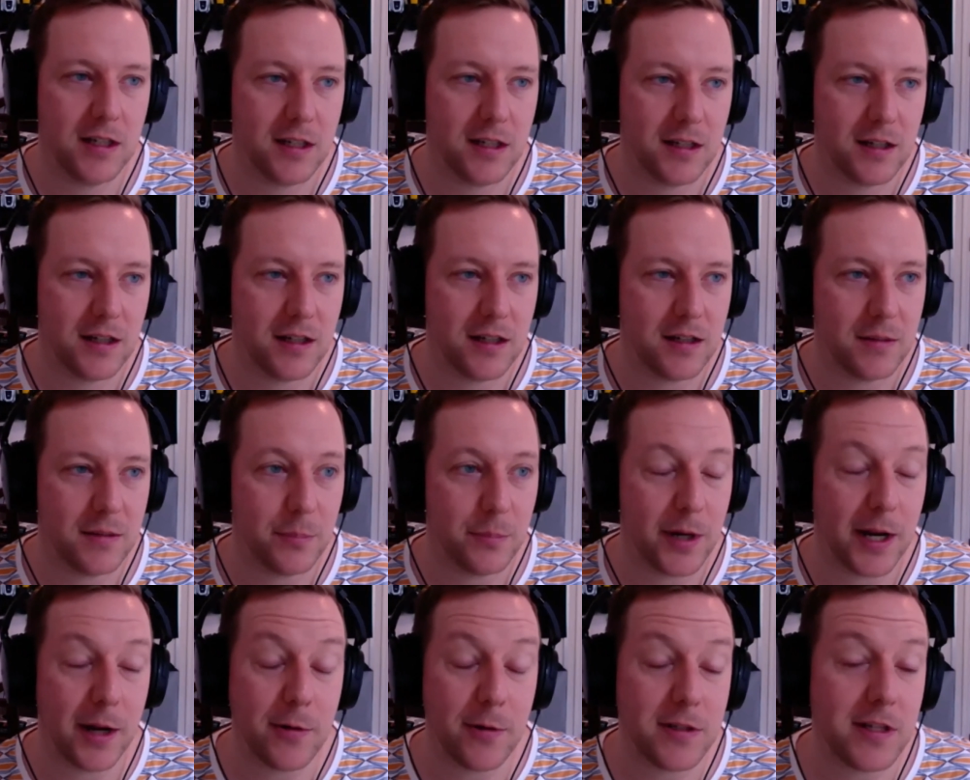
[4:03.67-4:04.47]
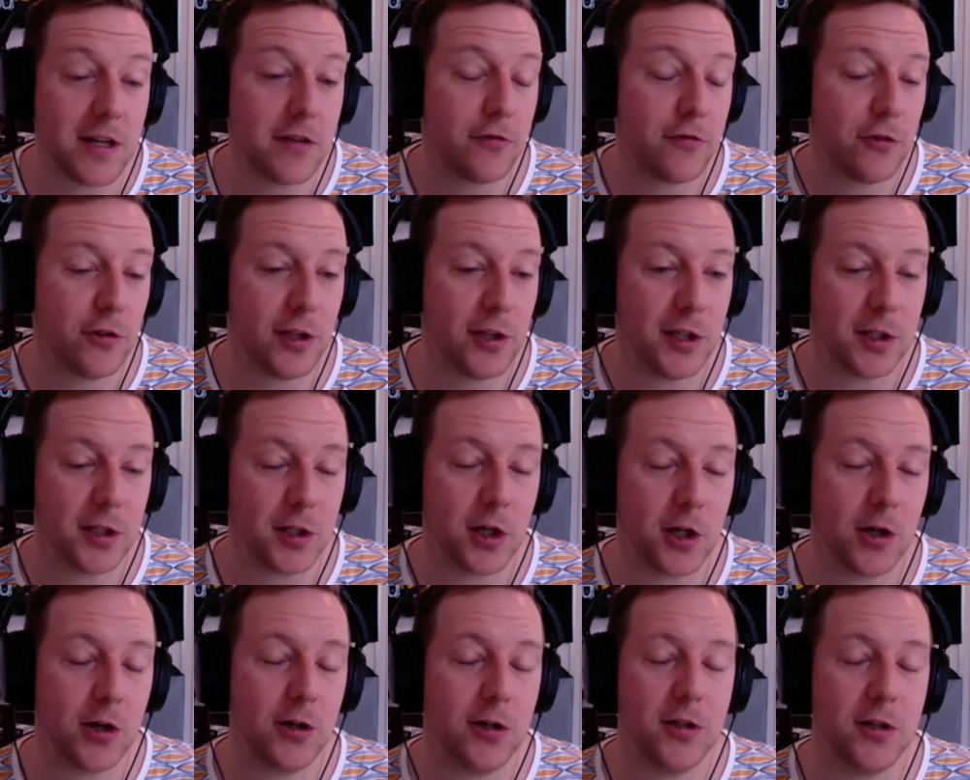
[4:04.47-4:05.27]
But I would definitely
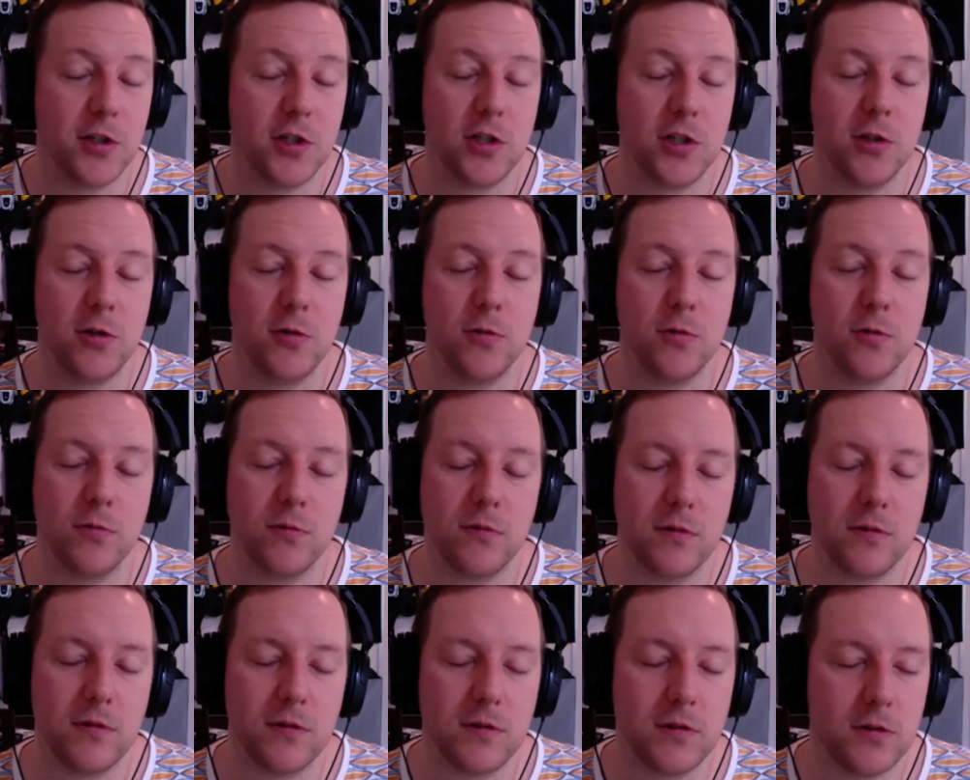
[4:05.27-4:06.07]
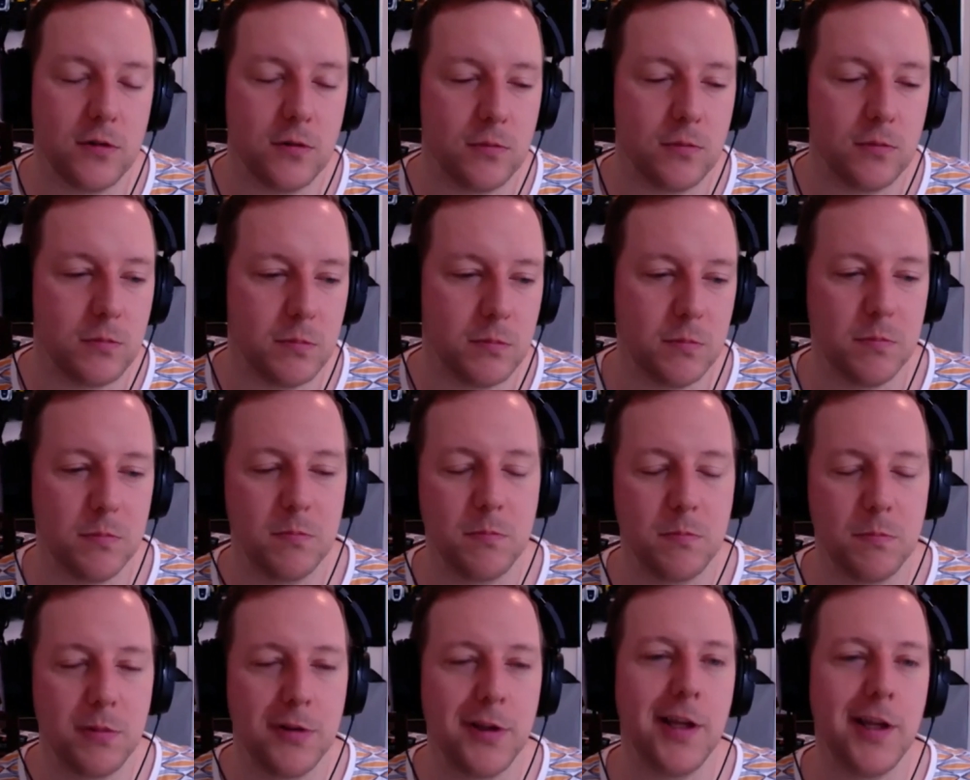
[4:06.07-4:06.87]
encourage you to
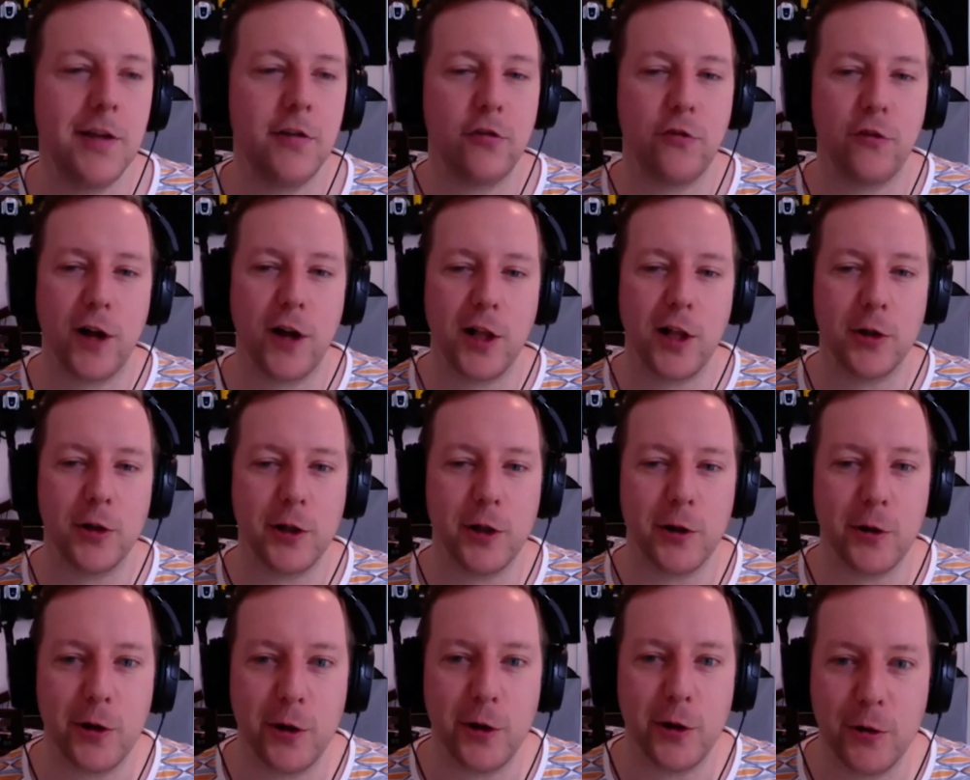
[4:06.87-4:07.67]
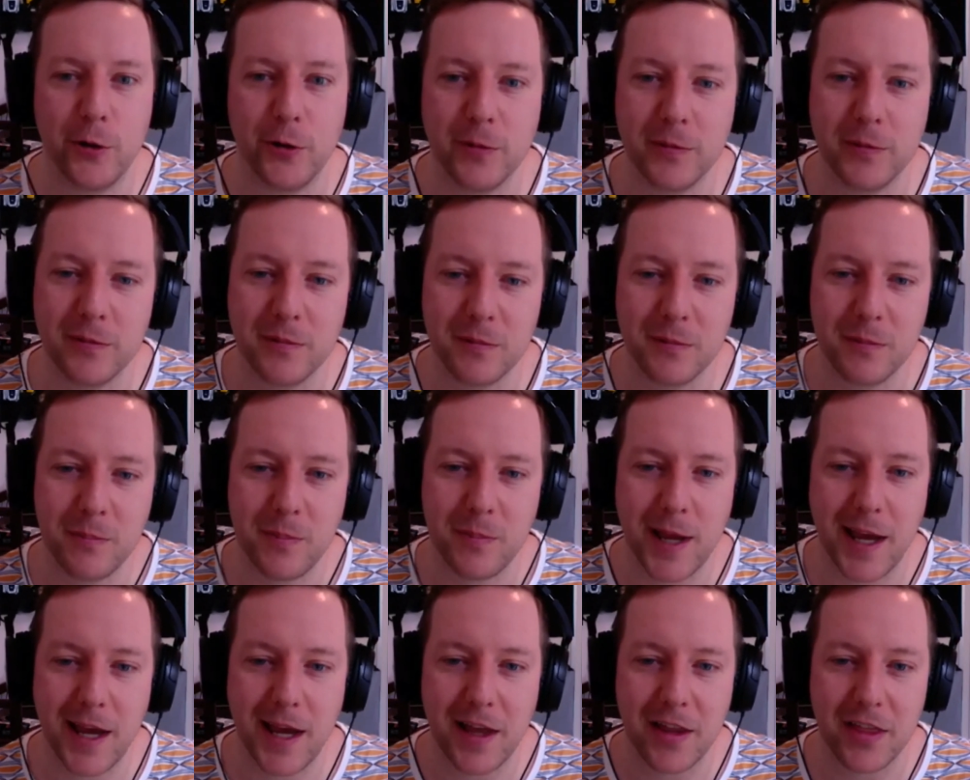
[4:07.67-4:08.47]
please follow your own
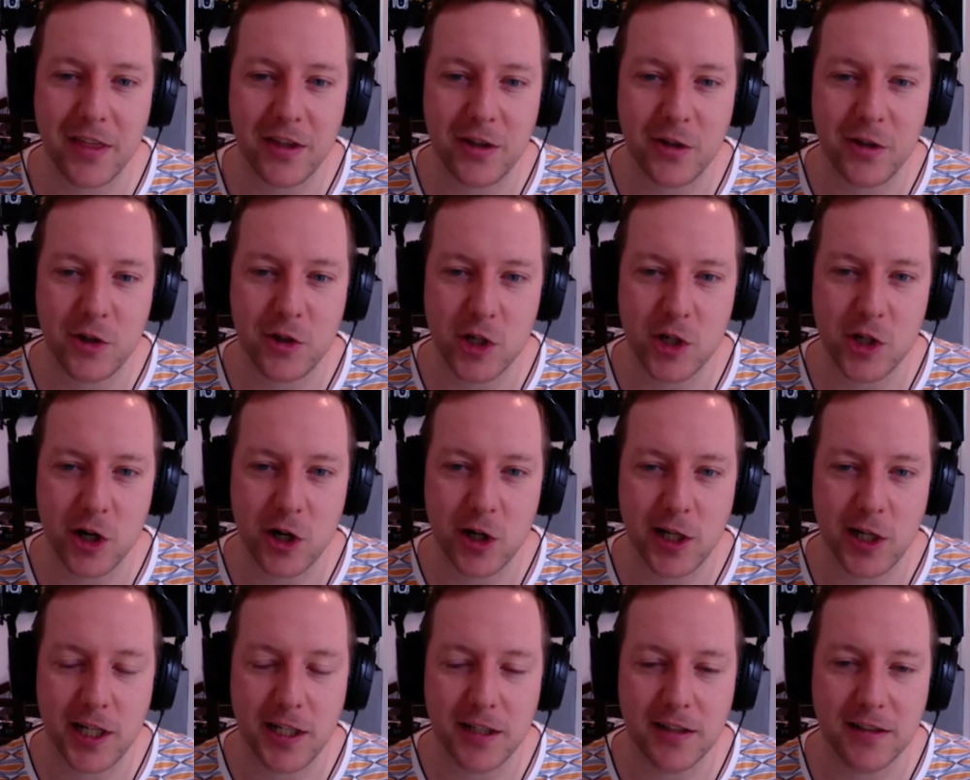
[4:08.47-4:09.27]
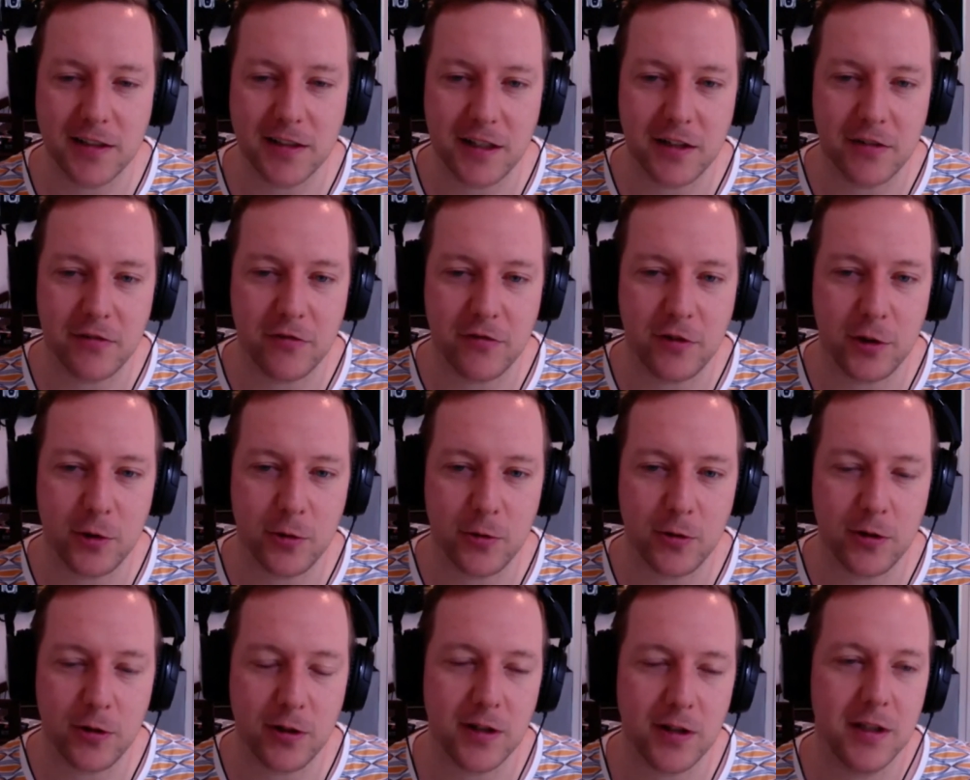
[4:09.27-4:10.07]
path and journey. And if
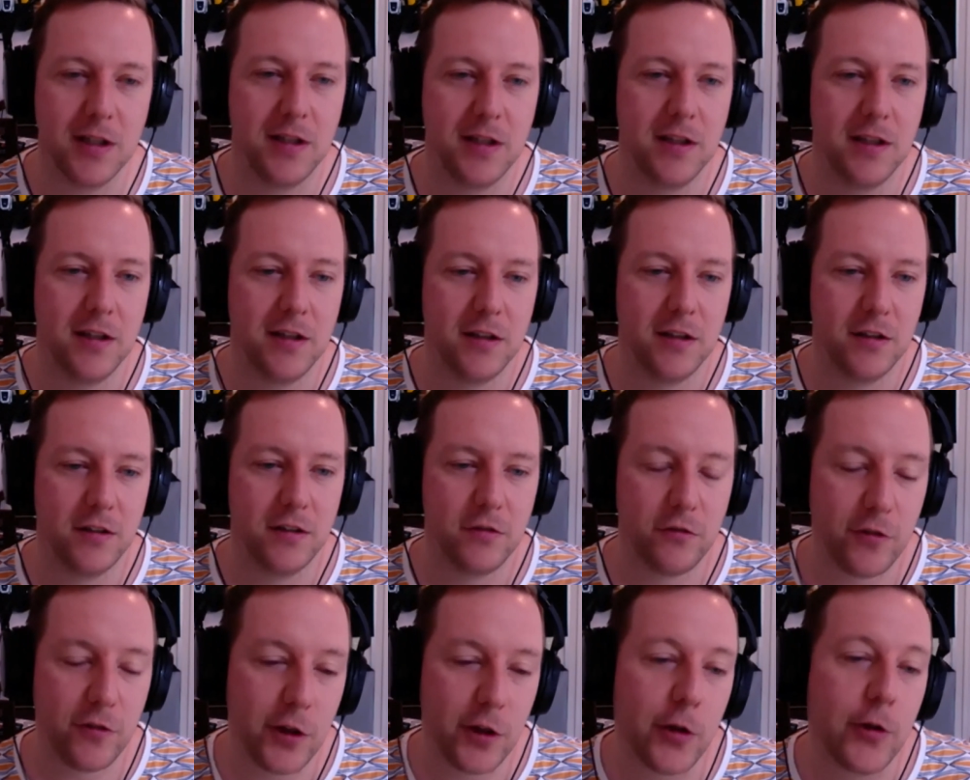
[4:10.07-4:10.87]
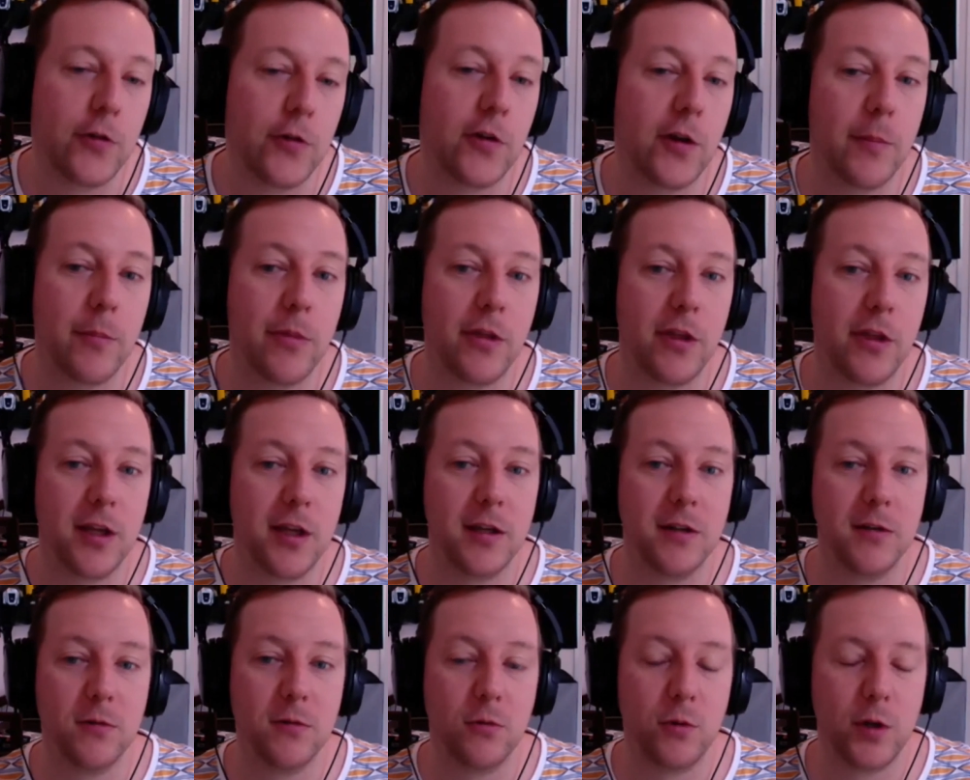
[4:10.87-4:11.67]
you feel
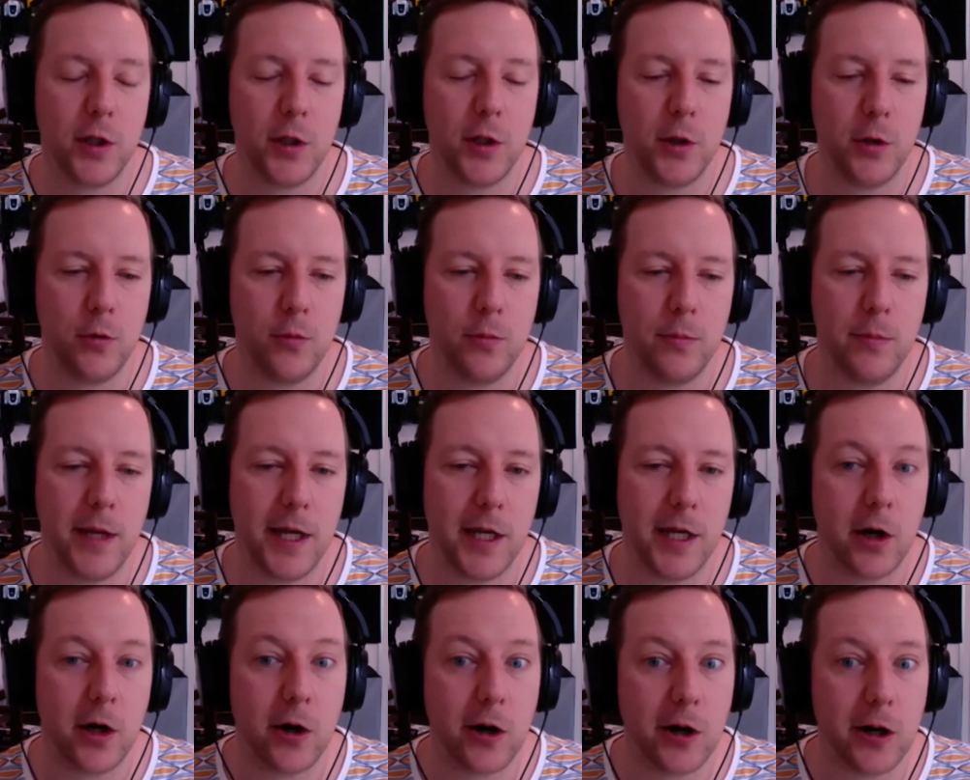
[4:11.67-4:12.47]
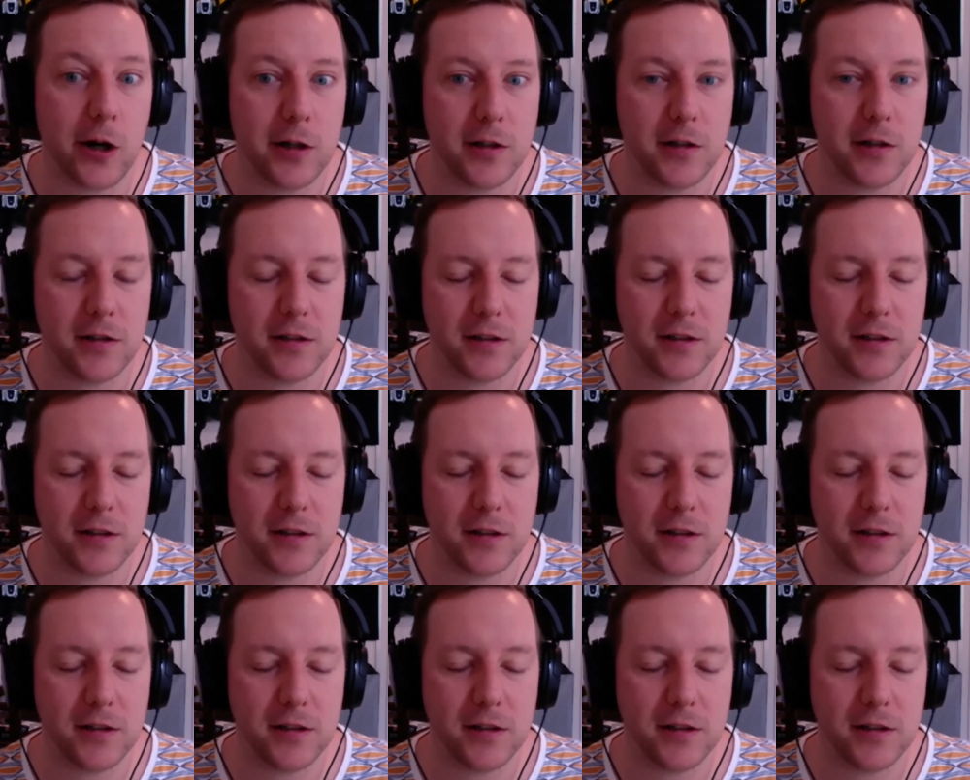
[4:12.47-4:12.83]
something when you make art,